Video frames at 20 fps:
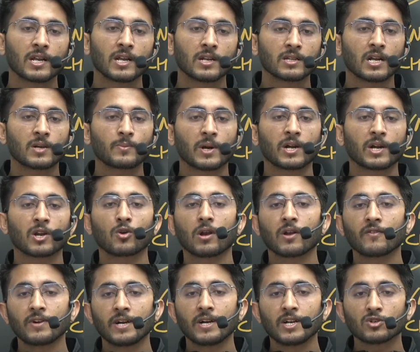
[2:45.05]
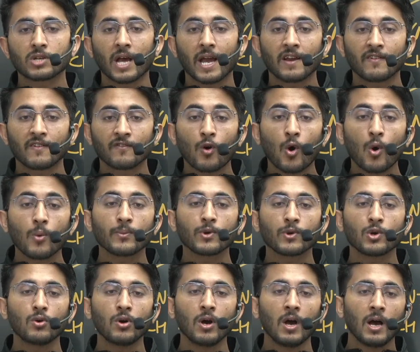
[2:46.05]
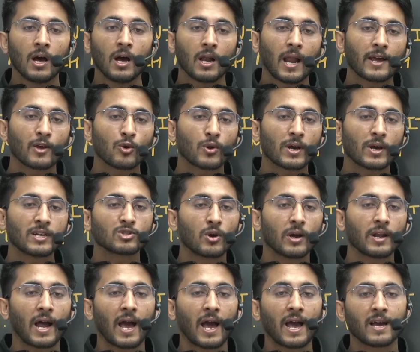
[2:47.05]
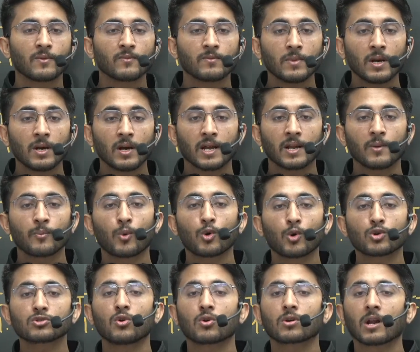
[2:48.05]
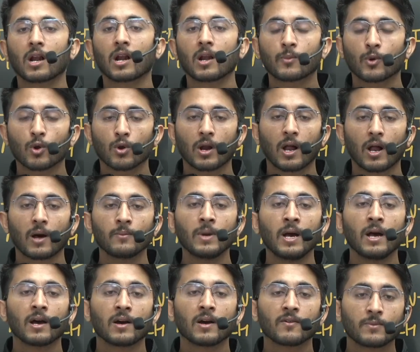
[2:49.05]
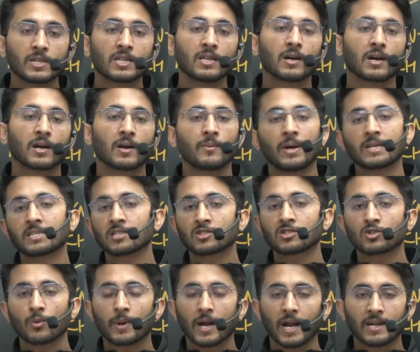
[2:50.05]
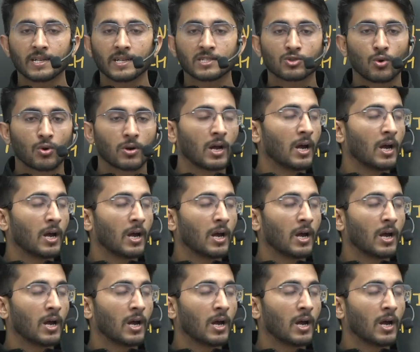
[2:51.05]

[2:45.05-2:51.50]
In that particular videos I inform you like you can join I I M in postdoctoral program with uh, basis of GATE score.